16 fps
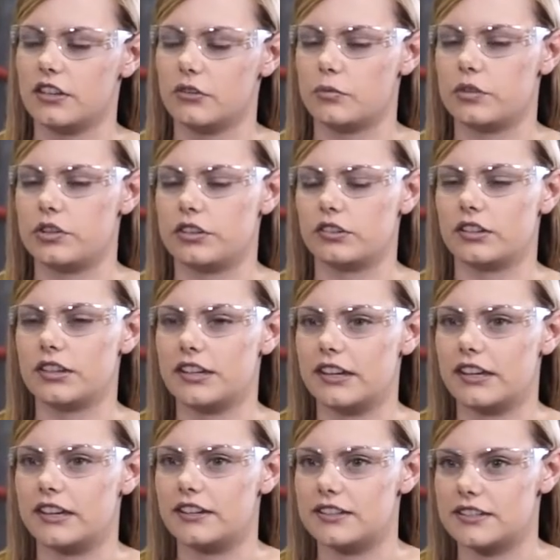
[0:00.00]
when you're
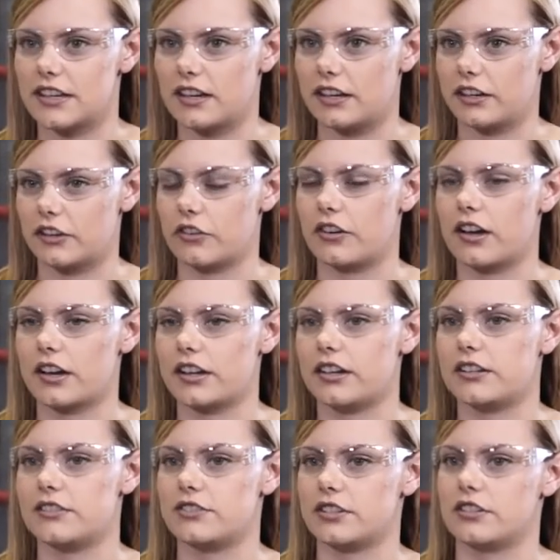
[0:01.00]
looking at designing a rocket
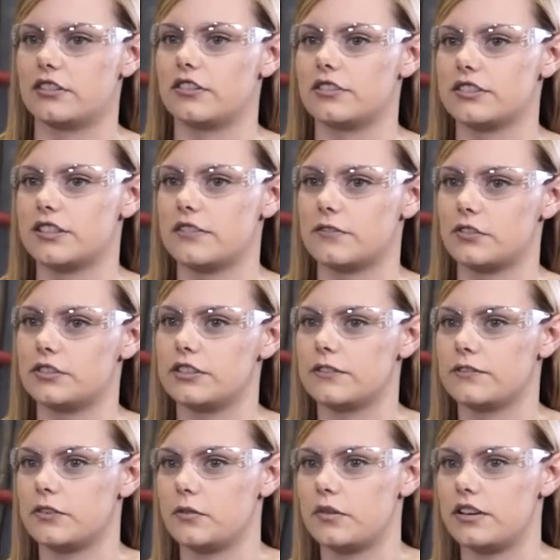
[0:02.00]
engine, there are several
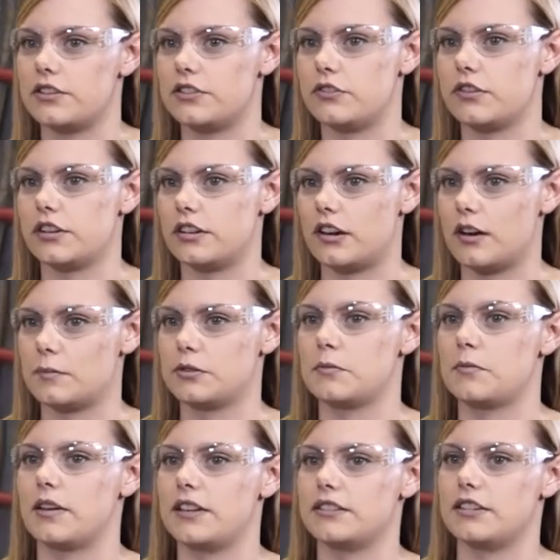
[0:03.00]
different ways you can
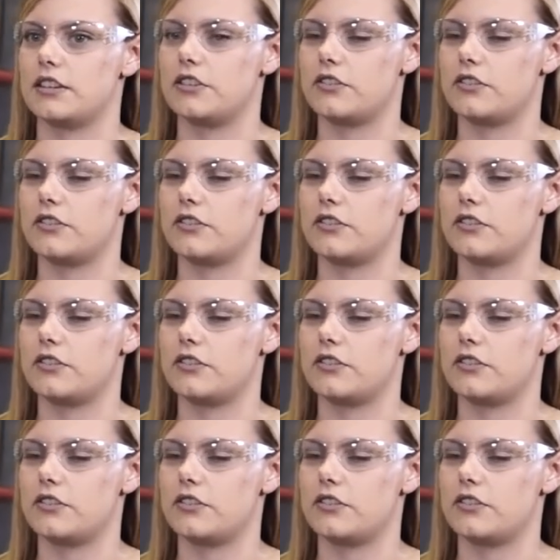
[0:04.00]
optimize